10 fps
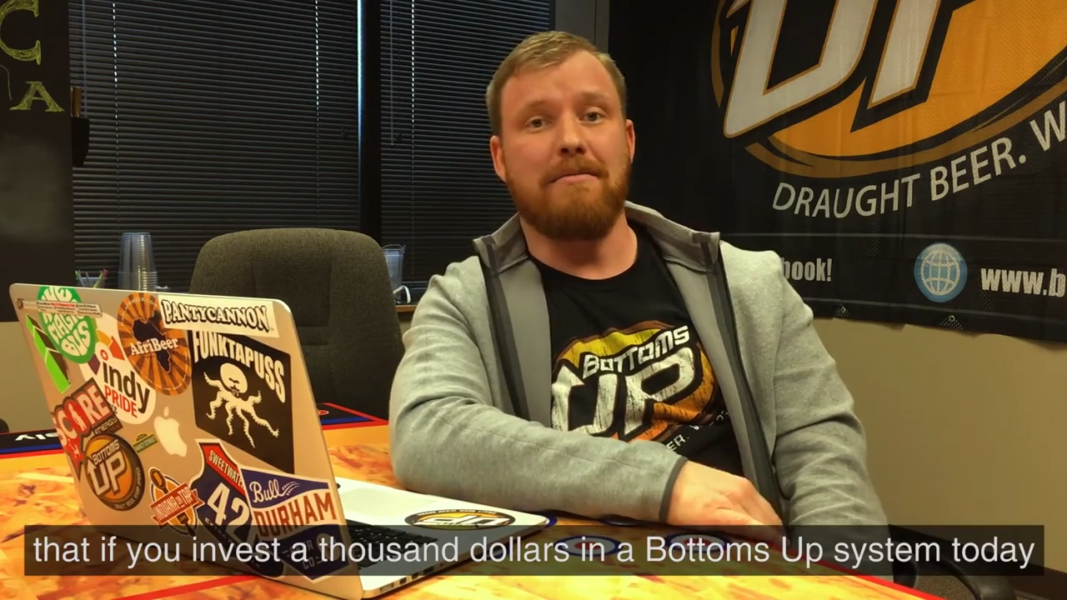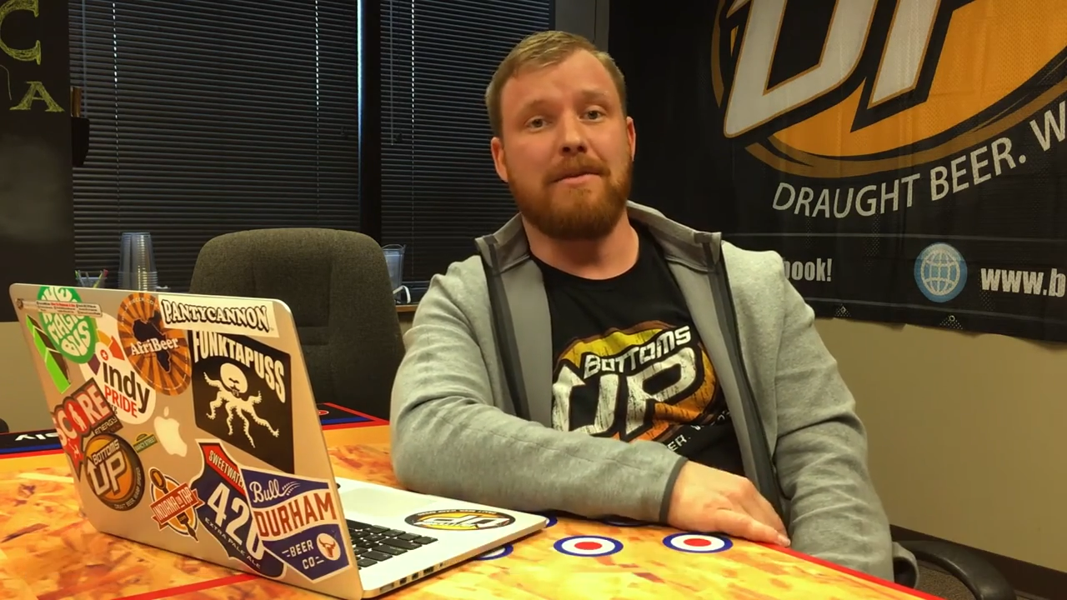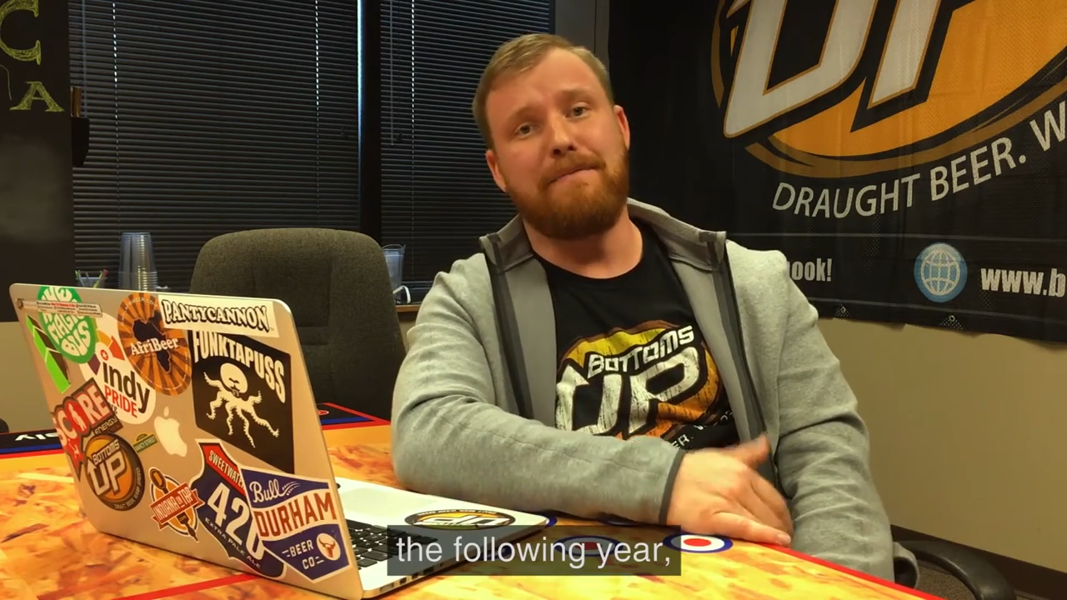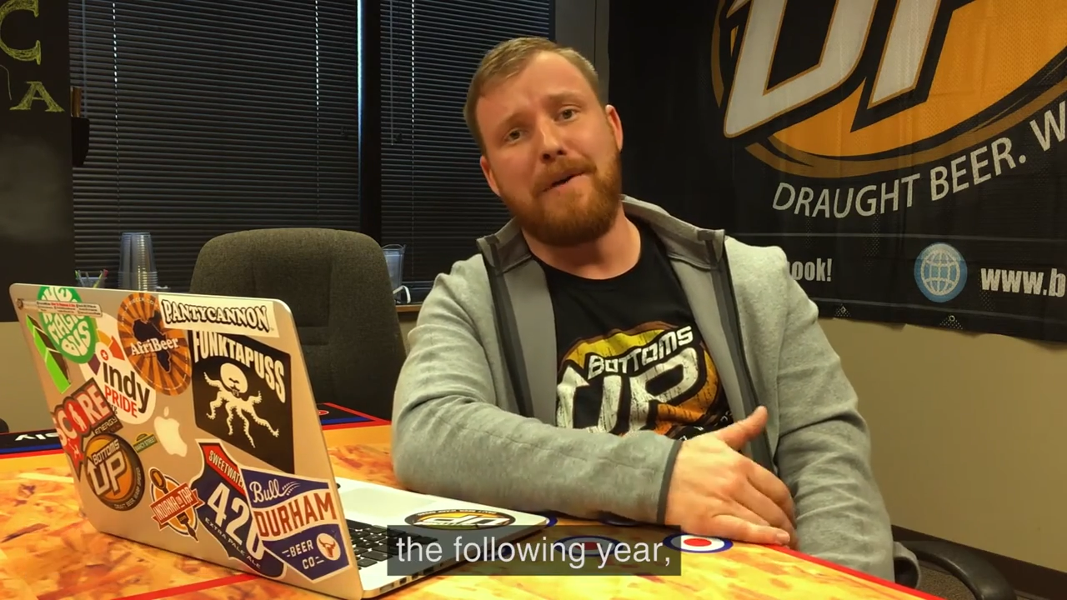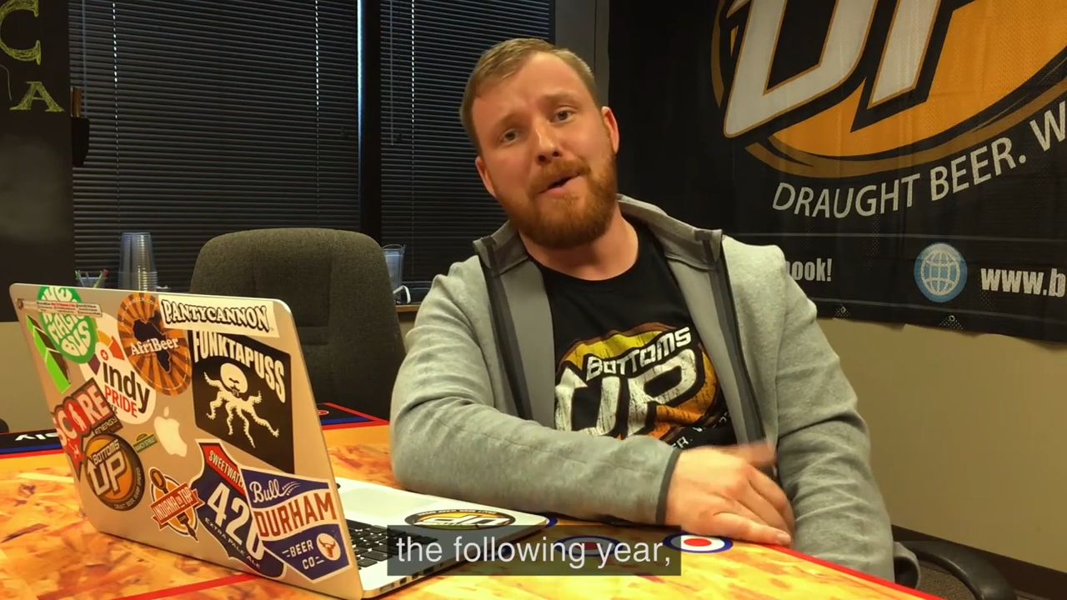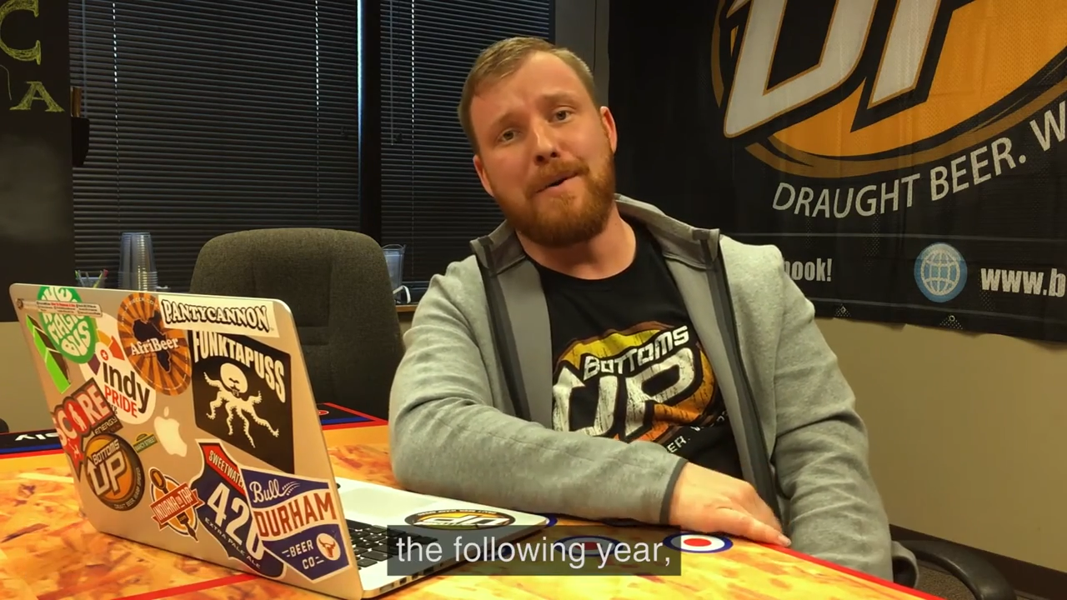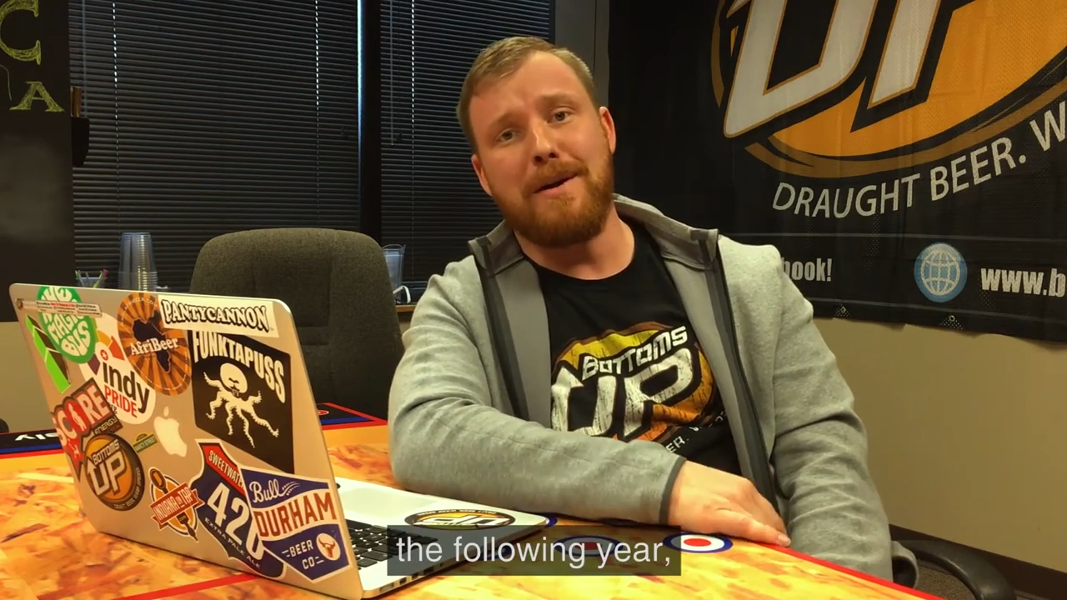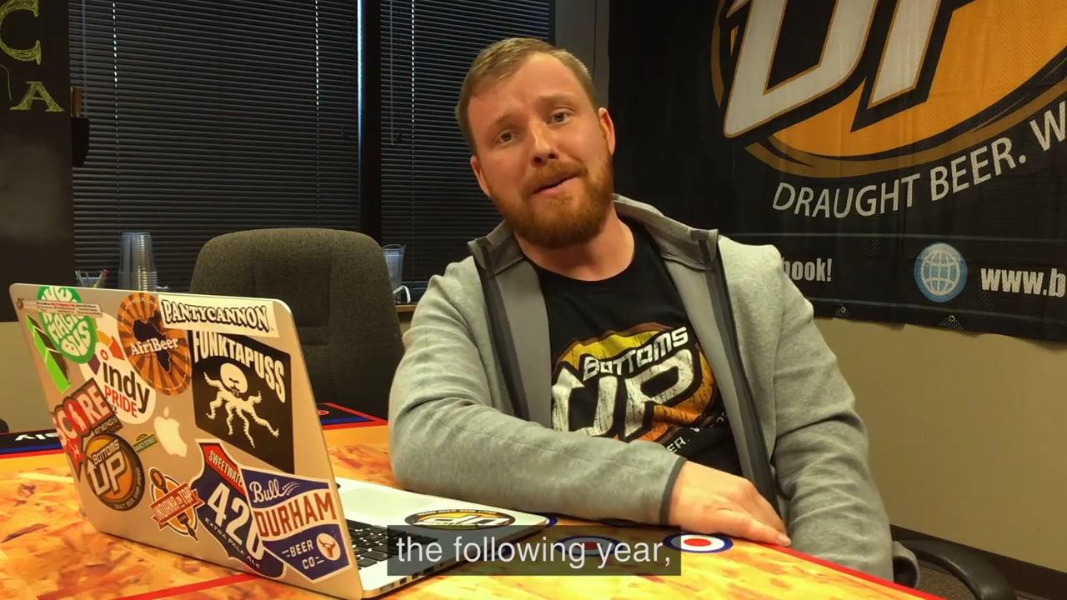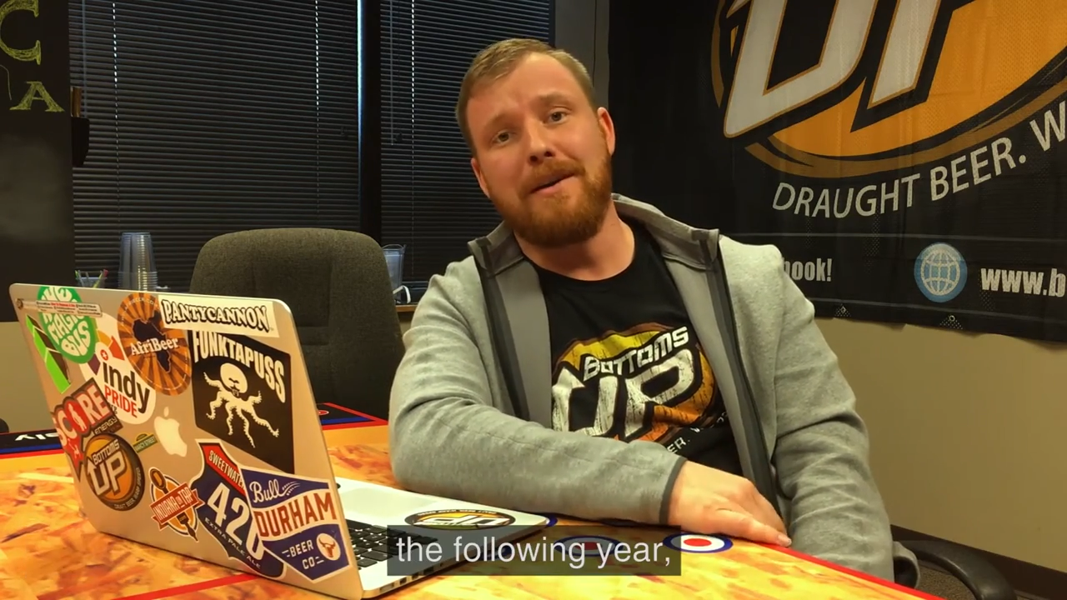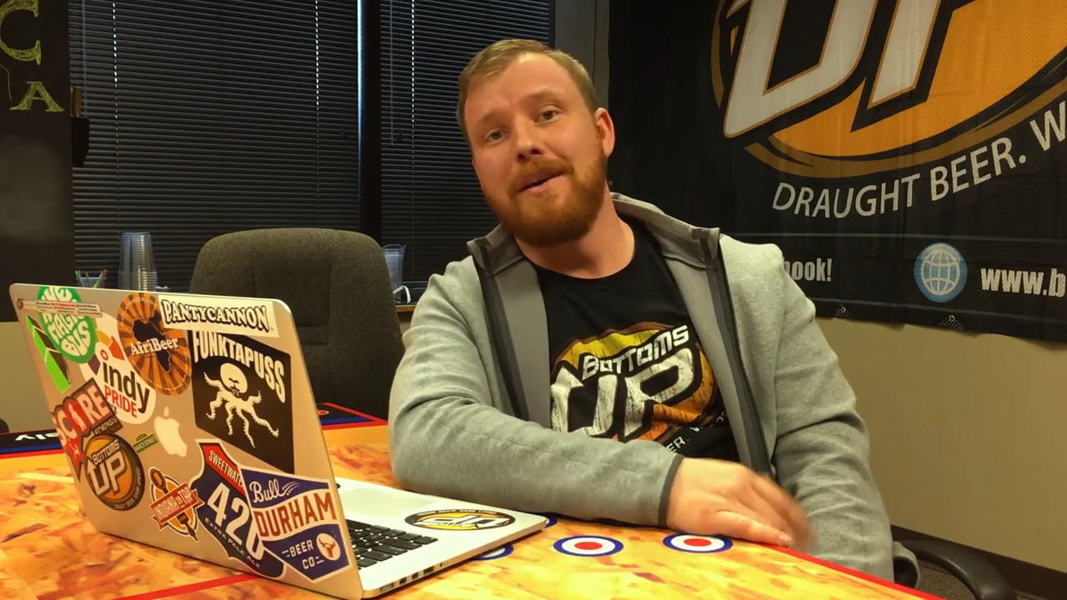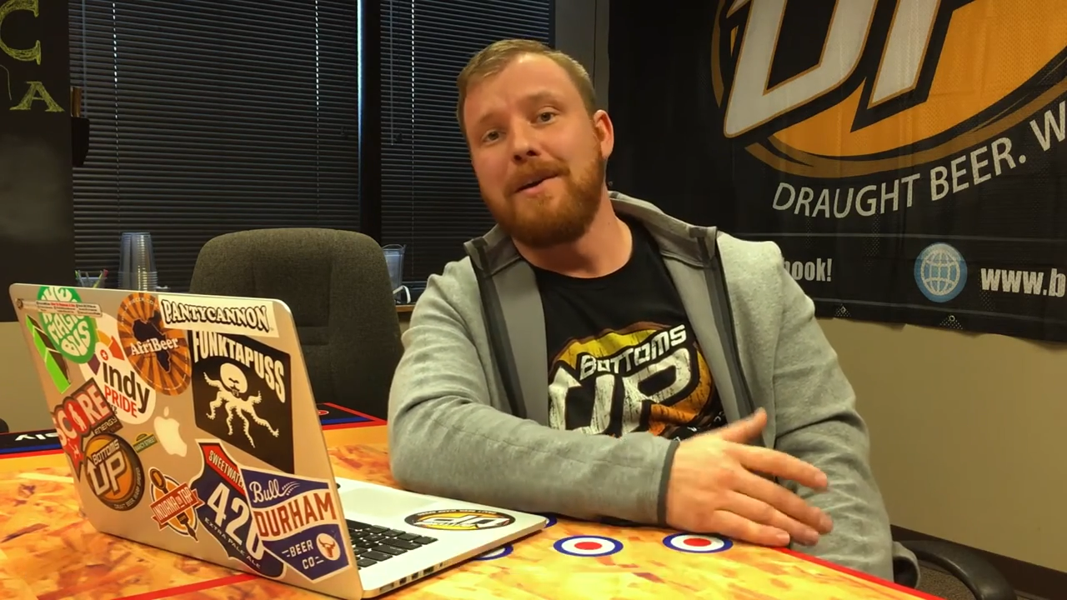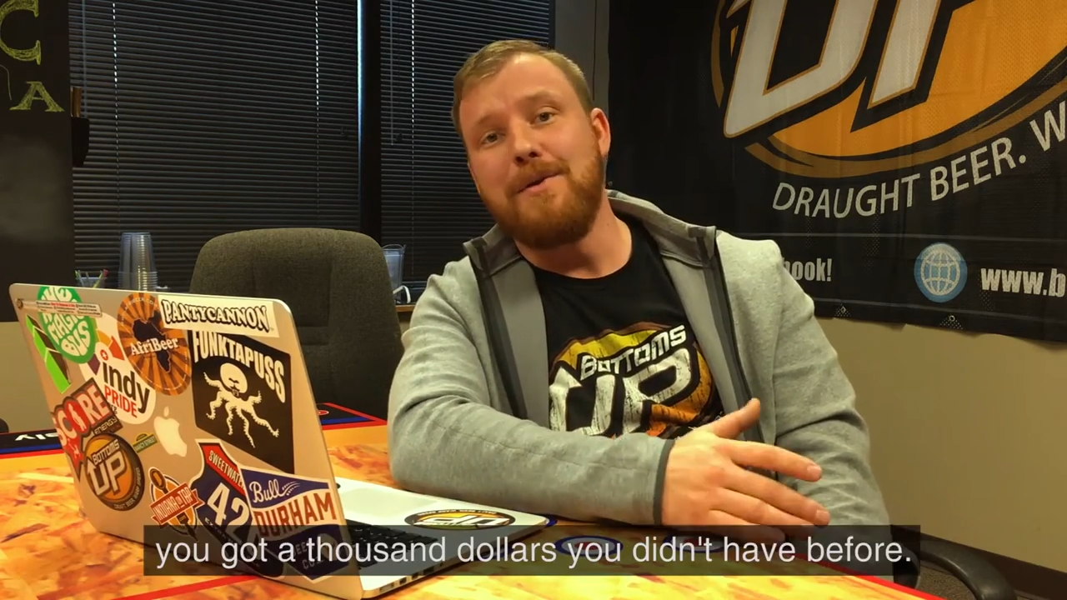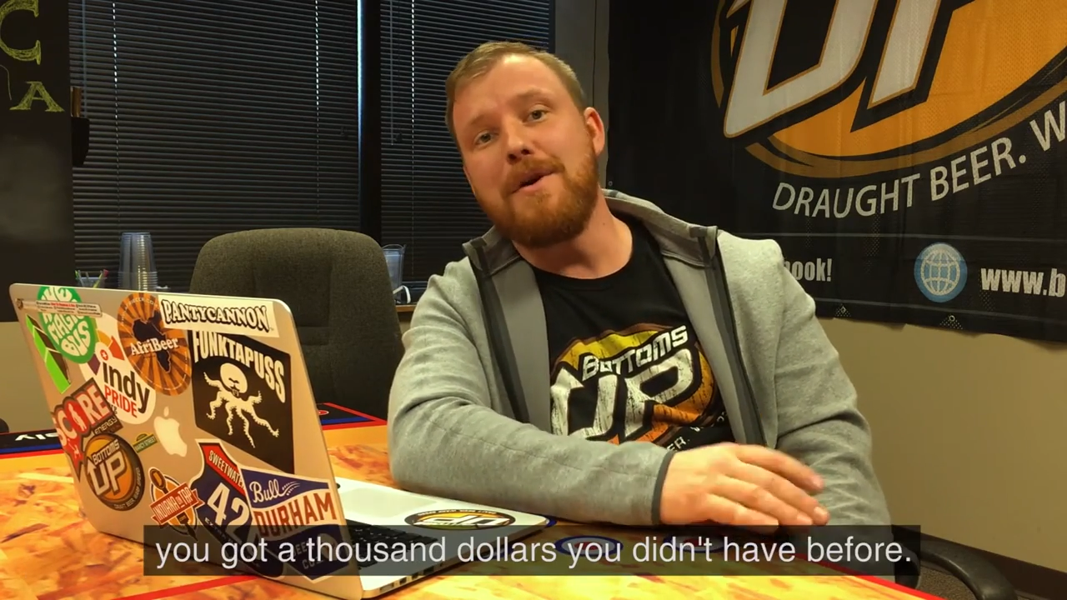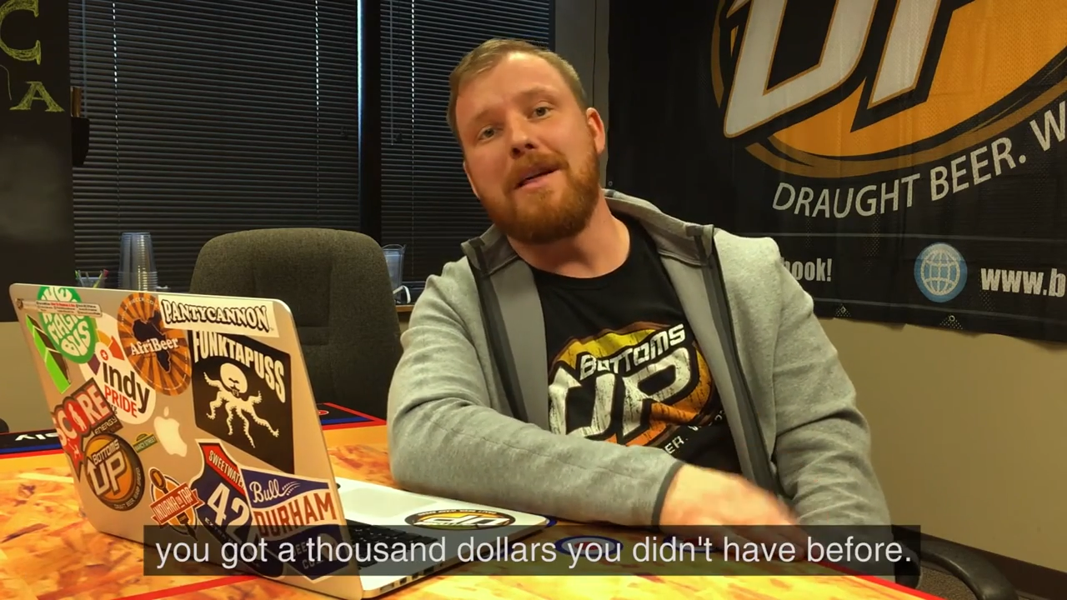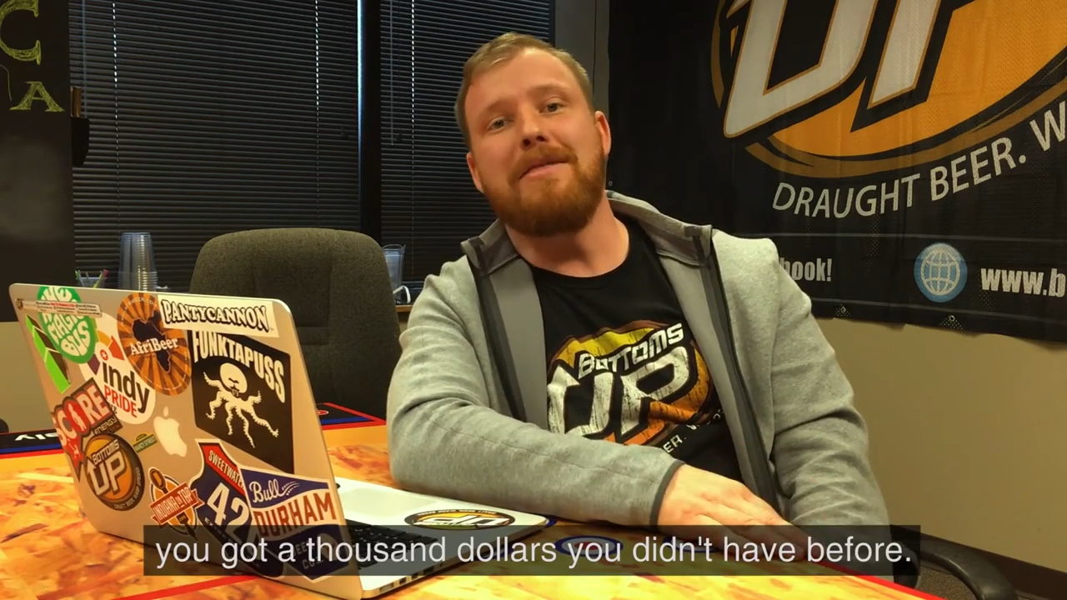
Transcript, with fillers: the following year you got